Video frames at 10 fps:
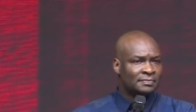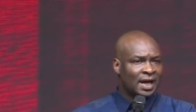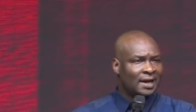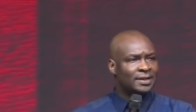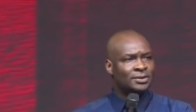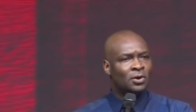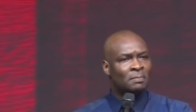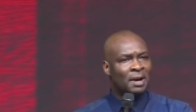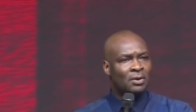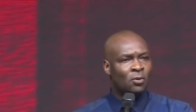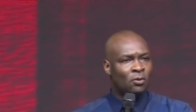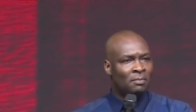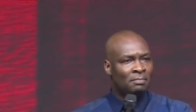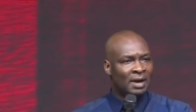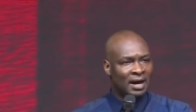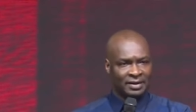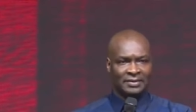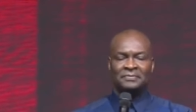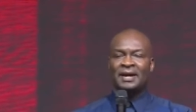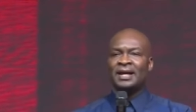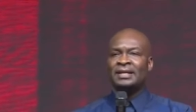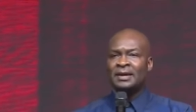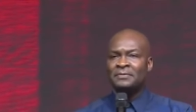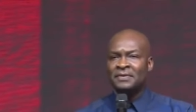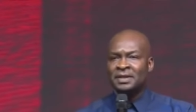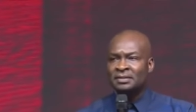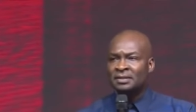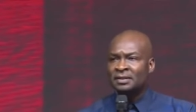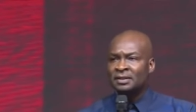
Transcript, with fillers: and return back home and refire their faith.